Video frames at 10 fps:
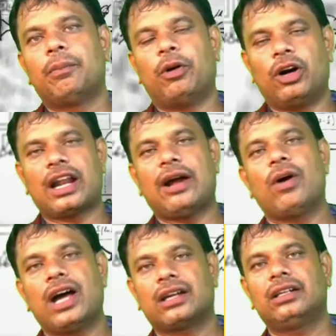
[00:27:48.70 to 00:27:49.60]
for
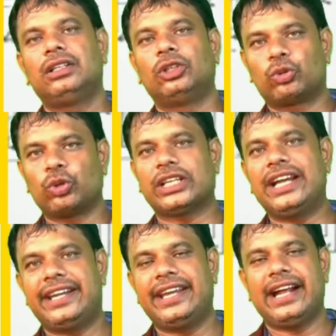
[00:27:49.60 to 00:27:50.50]
our
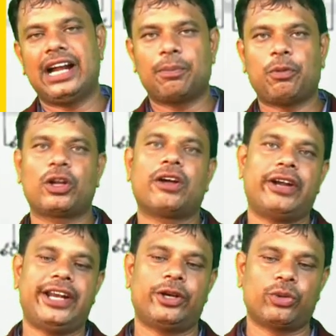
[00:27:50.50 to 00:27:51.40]
society and for our
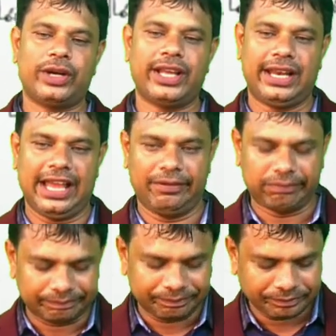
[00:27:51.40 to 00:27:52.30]
day-to-day life.
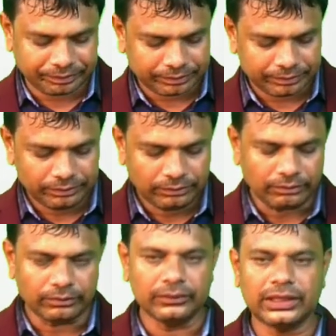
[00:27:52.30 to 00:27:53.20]

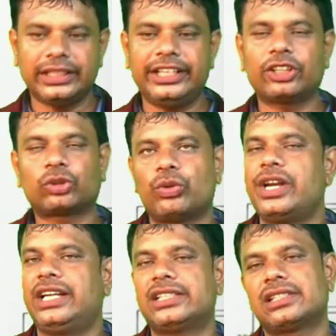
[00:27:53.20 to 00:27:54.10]
Dear
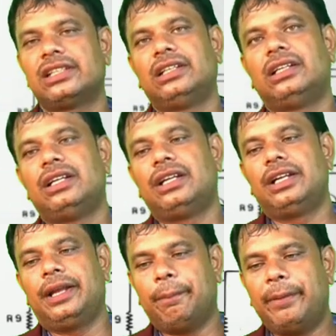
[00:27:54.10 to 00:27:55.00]
students,
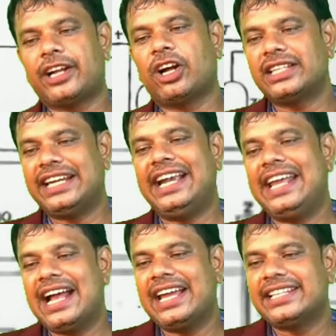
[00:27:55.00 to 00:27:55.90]
because
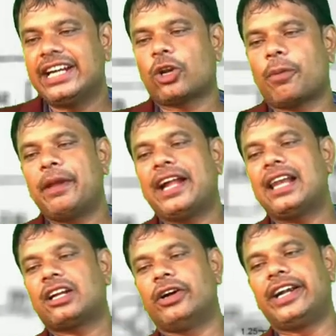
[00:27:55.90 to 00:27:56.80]
India is a
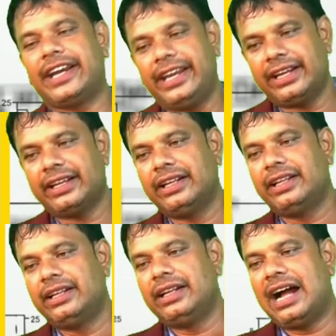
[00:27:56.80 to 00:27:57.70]
tropical country
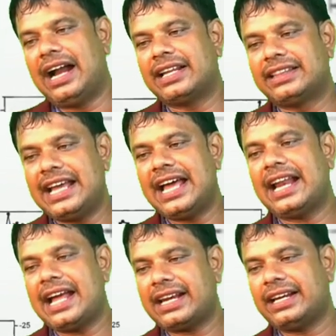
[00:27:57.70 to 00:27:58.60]
and there
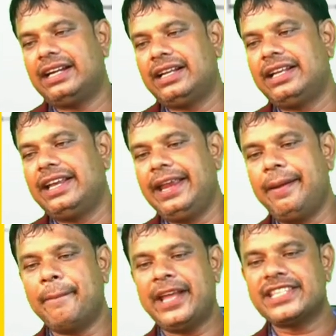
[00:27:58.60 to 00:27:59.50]
are
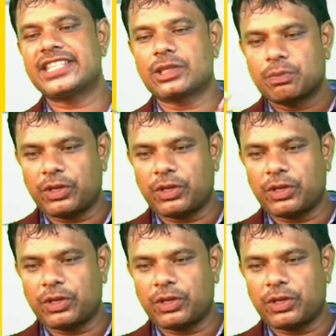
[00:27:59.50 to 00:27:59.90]
immense